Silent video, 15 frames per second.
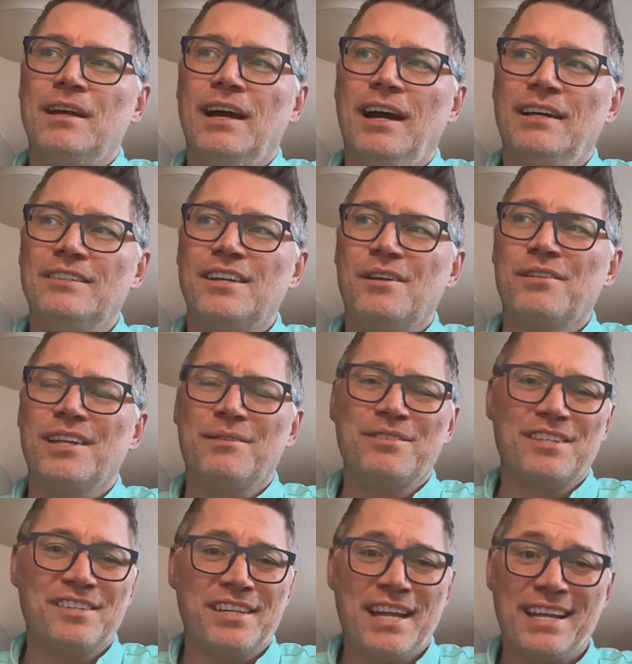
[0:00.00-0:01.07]
Generally, I'm
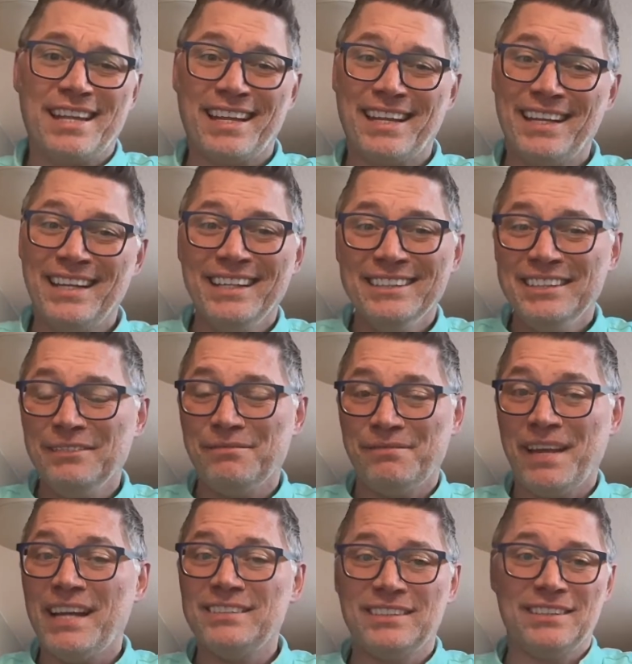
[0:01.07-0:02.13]
just saying, like, is it
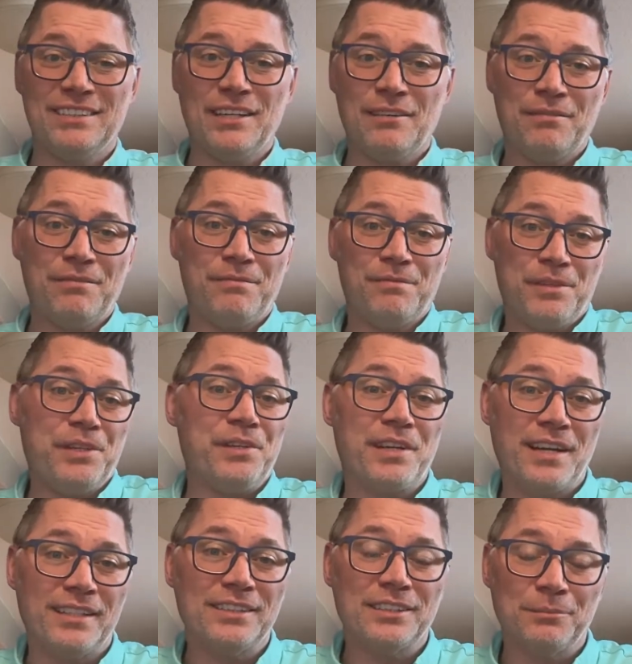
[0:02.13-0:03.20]
fast enough for your
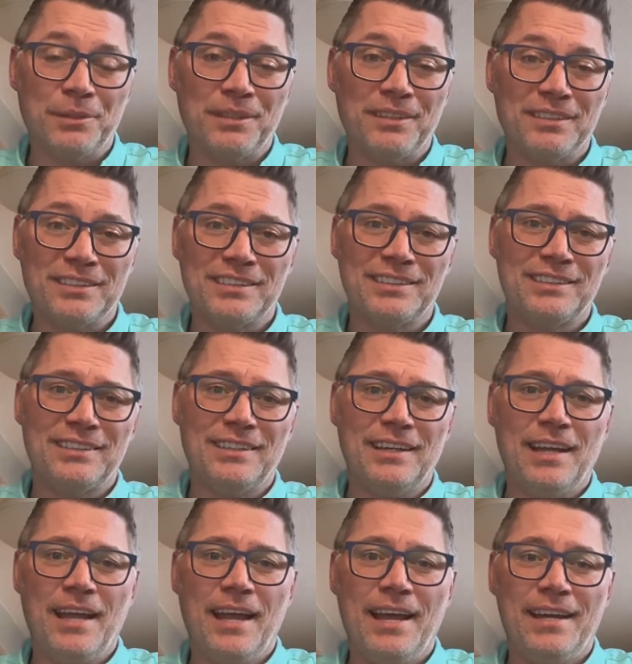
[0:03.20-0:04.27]
customers?
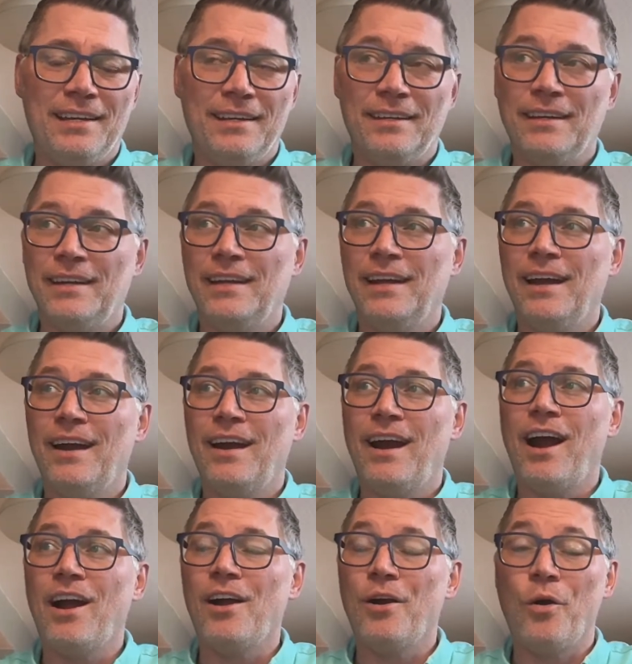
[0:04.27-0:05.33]
And
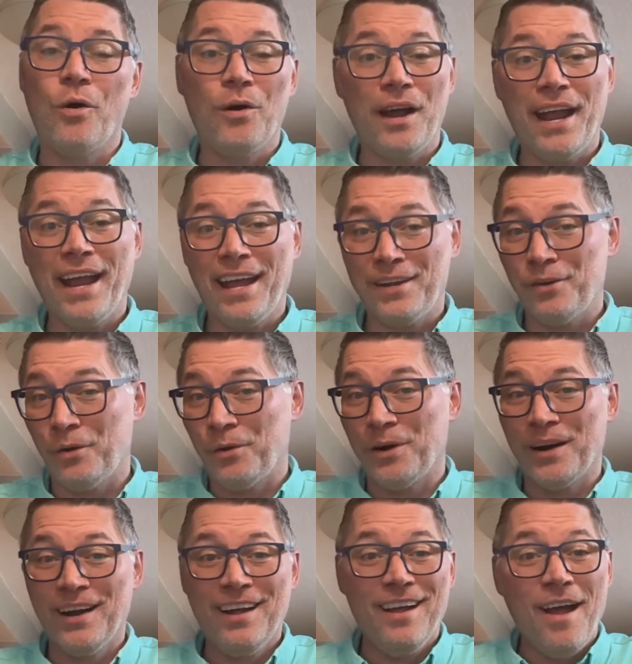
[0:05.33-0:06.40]

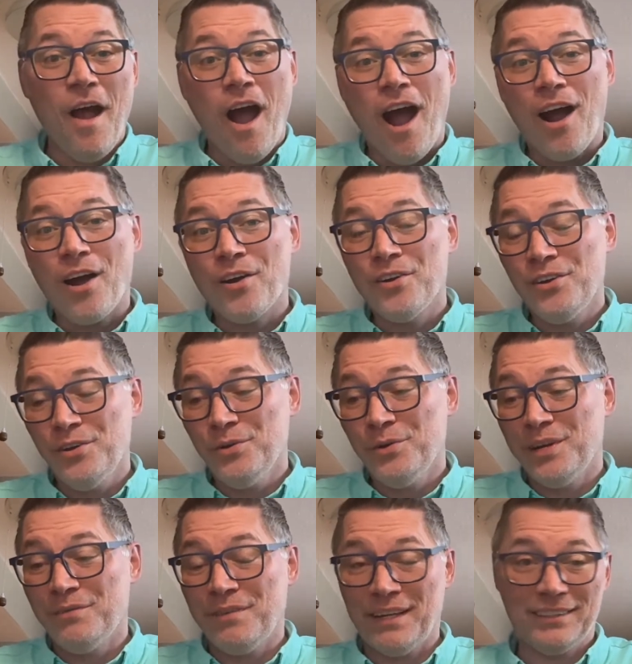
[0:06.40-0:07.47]
or are you
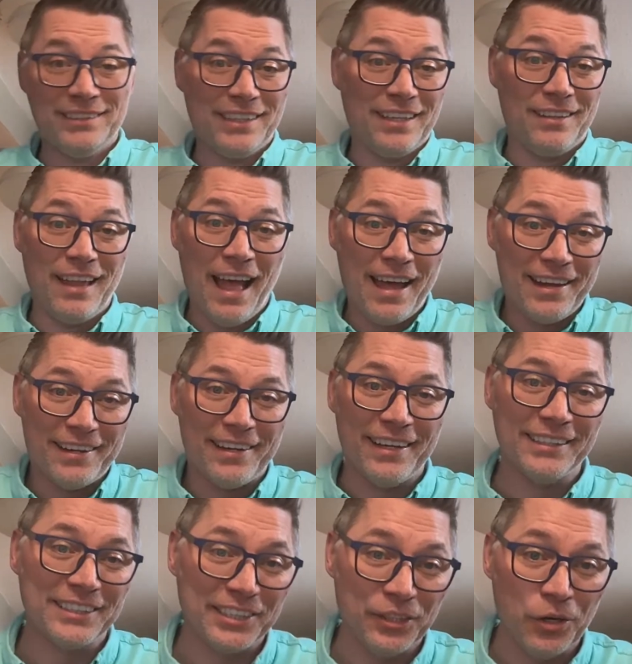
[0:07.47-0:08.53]
investing a lot in an
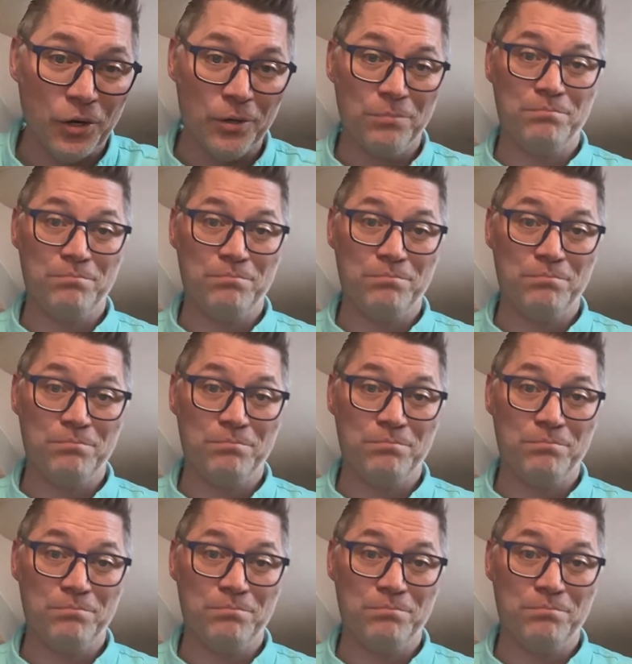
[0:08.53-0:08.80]
SEO